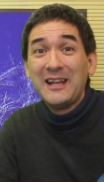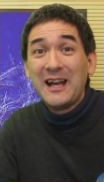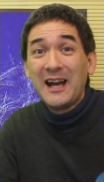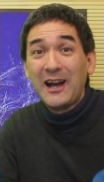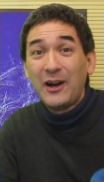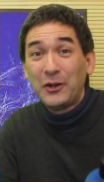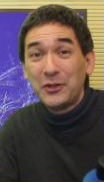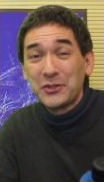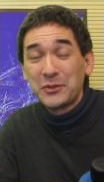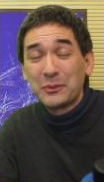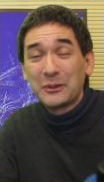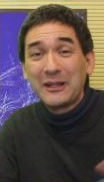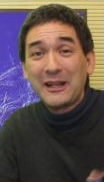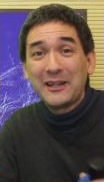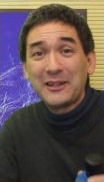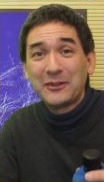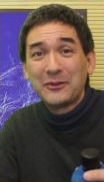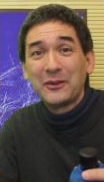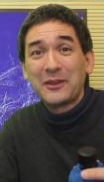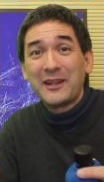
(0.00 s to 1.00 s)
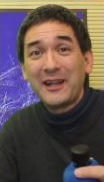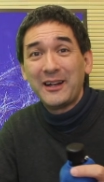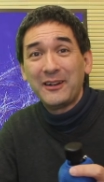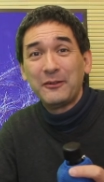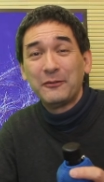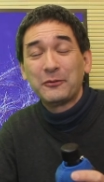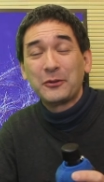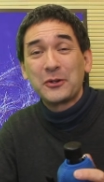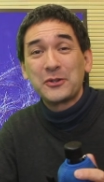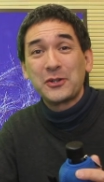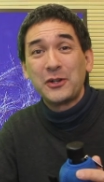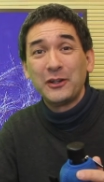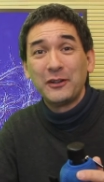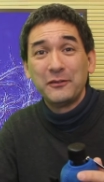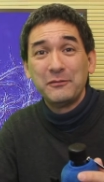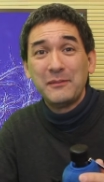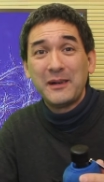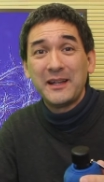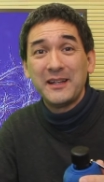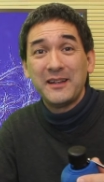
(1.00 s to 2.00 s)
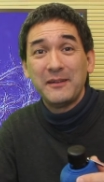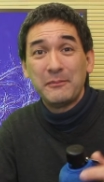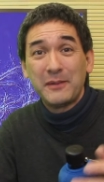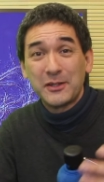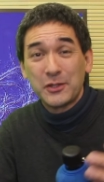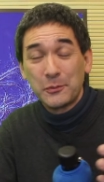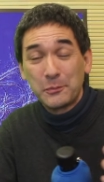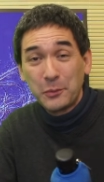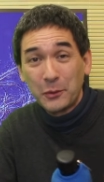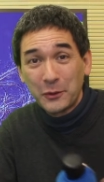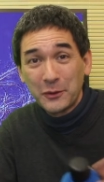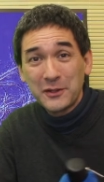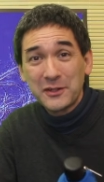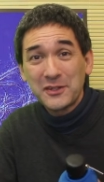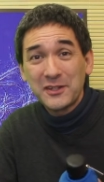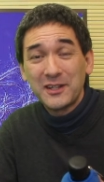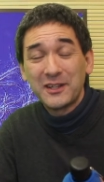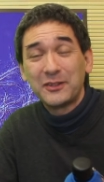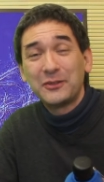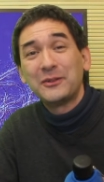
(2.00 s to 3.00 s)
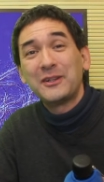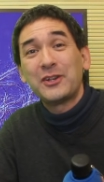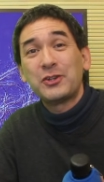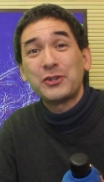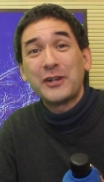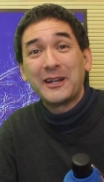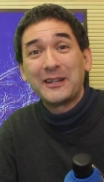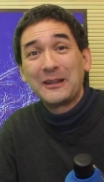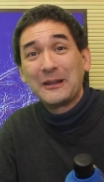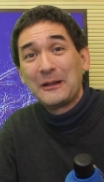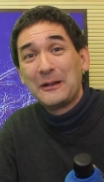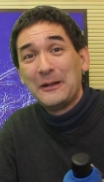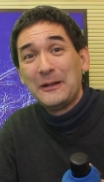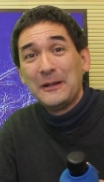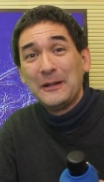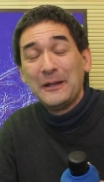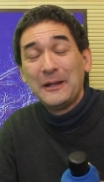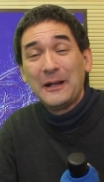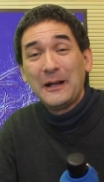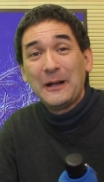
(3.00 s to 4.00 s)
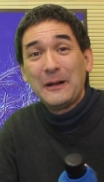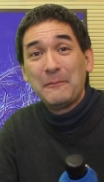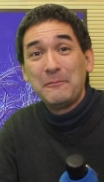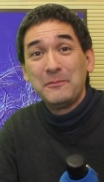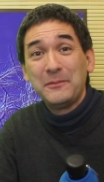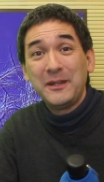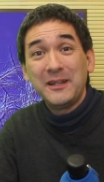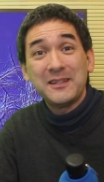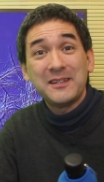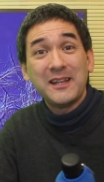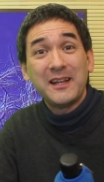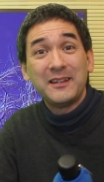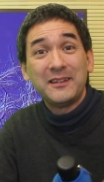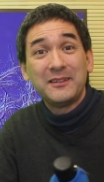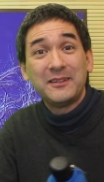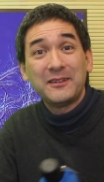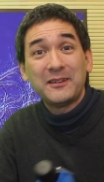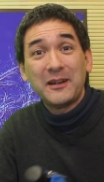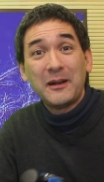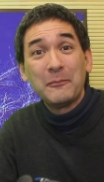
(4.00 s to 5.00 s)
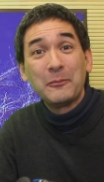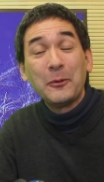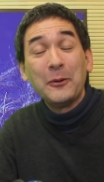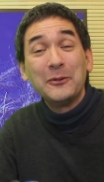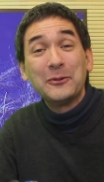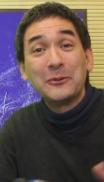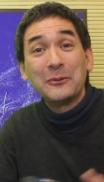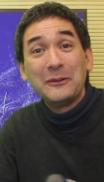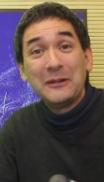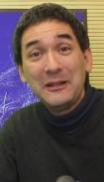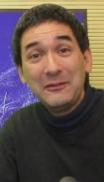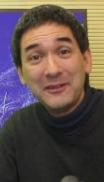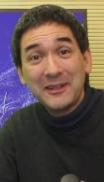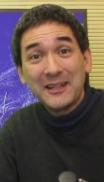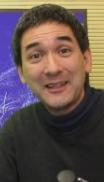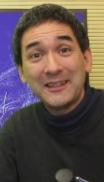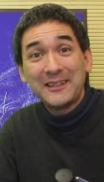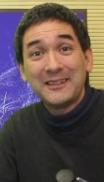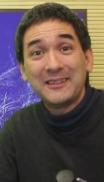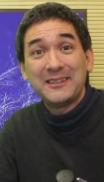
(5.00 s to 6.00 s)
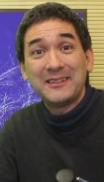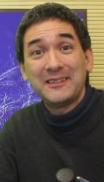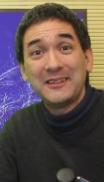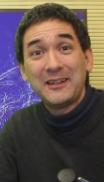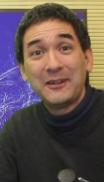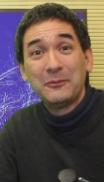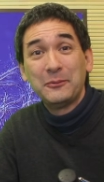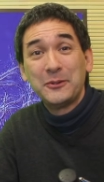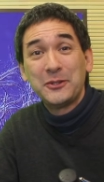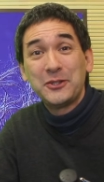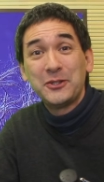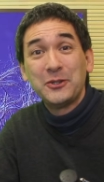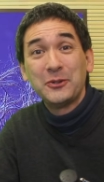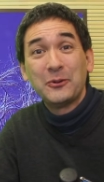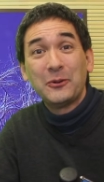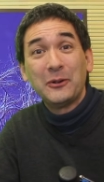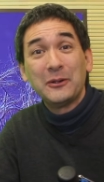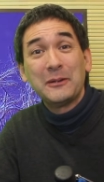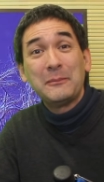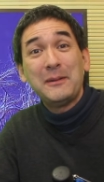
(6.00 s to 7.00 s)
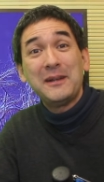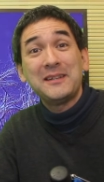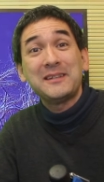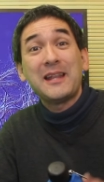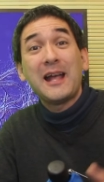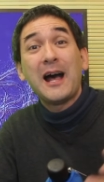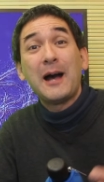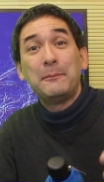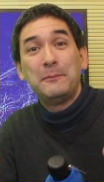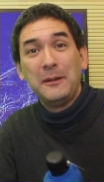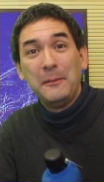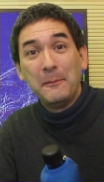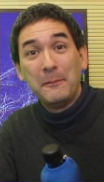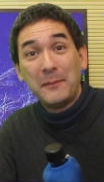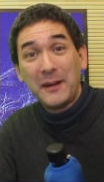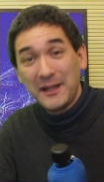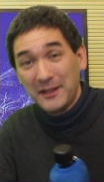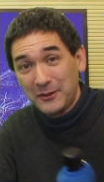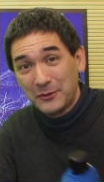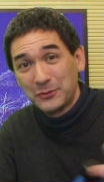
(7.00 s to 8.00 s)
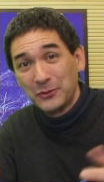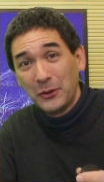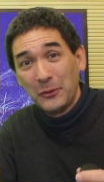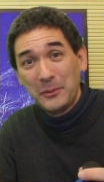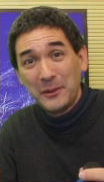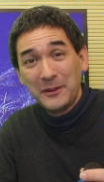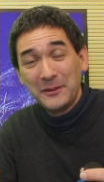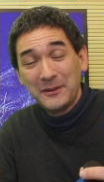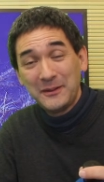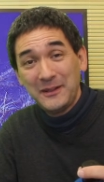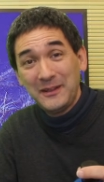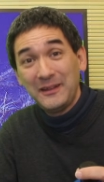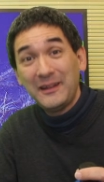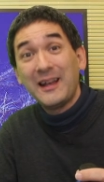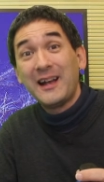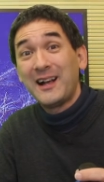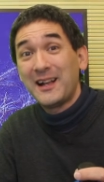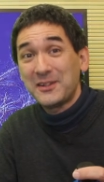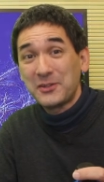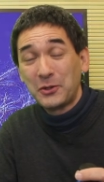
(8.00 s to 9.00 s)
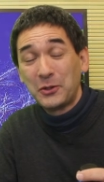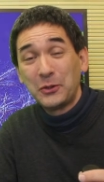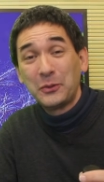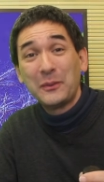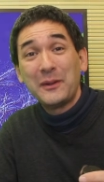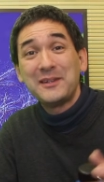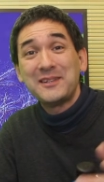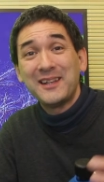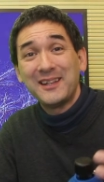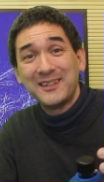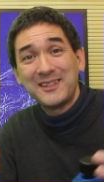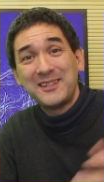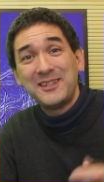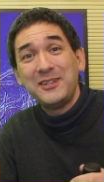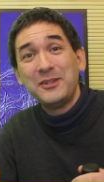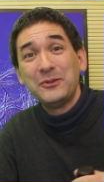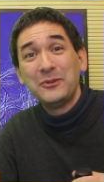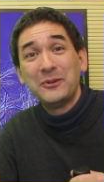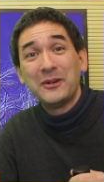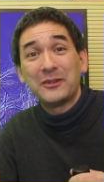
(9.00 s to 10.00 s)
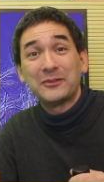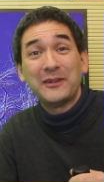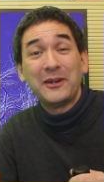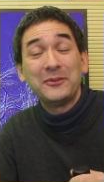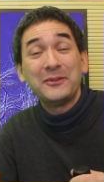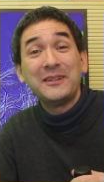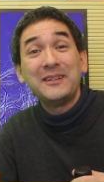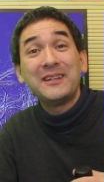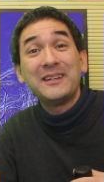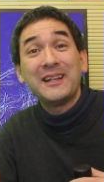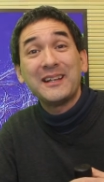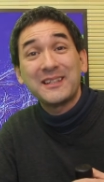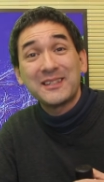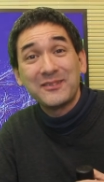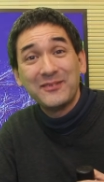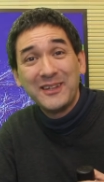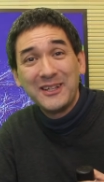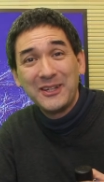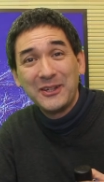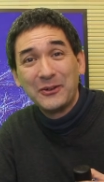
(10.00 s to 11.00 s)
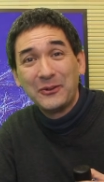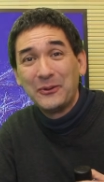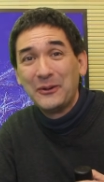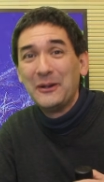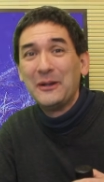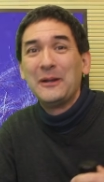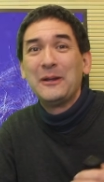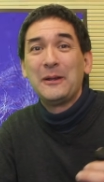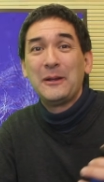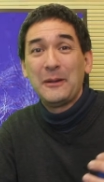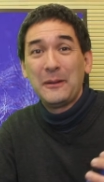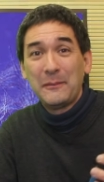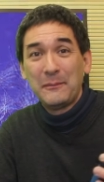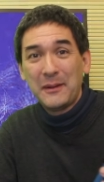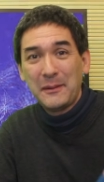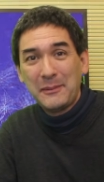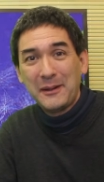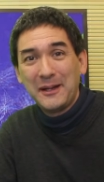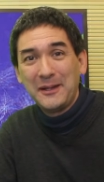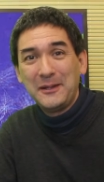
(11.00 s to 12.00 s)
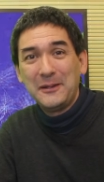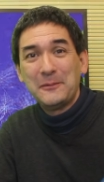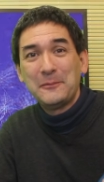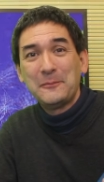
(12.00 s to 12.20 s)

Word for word: I also would like to thank, of course, all of my supporters to the channel. I'm going to leave it at that. I wish you all the best. Happy microbe hunting as always, and see you around in the next video. Bye bye.